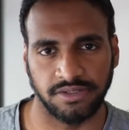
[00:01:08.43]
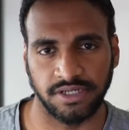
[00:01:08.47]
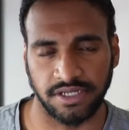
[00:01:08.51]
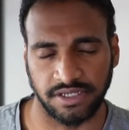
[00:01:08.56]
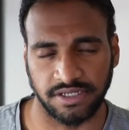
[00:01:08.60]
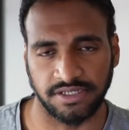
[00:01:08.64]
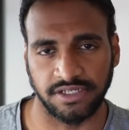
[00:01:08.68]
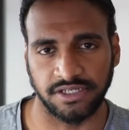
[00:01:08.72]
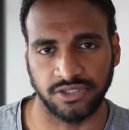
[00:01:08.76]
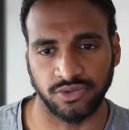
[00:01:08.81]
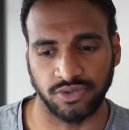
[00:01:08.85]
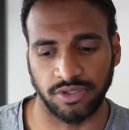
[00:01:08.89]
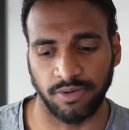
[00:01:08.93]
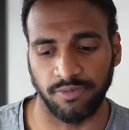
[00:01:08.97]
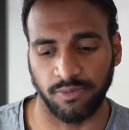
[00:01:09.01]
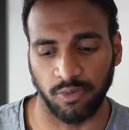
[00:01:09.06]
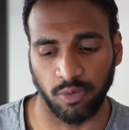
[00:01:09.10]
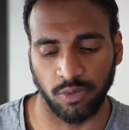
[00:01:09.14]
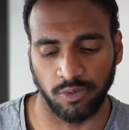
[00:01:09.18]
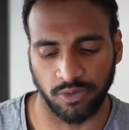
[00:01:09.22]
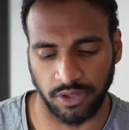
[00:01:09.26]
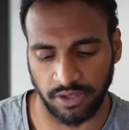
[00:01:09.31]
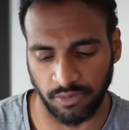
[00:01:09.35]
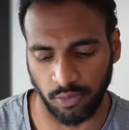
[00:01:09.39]
And this is
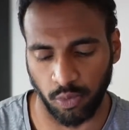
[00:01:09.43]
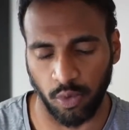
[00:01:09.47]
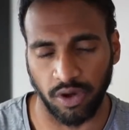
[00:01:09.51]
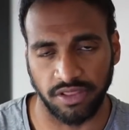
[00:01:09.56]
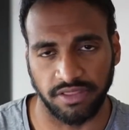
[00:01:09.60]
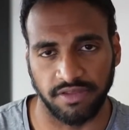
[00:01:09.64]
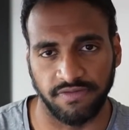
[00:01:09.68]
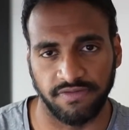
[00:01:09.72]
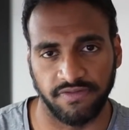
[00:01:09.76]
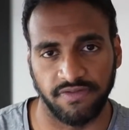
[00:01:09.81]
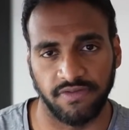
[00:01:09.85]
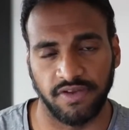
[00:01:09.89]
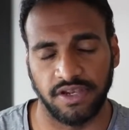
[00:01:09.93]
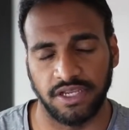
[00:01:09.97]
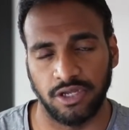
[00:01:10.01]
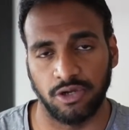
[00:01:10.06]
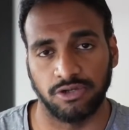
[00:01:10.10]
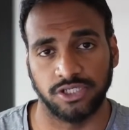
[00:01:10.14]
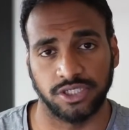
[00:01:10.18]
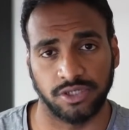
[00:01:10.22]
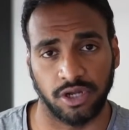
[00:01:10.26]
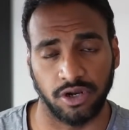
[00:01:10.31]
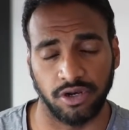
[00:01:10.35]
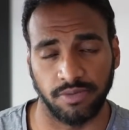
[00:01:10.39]
what the video
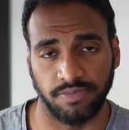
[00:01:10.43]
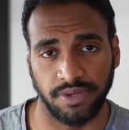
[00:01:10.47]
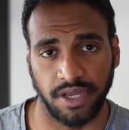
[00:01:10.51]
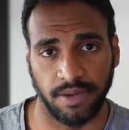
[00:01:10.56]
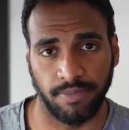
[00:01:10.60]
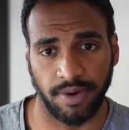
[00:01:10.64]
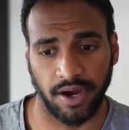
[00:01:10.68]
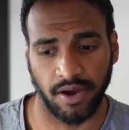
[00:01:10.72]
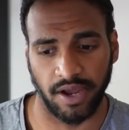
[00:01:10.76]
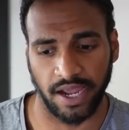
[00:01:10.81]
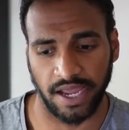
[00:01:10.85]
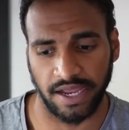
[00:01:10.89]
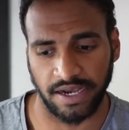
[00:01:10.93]
is going to be about.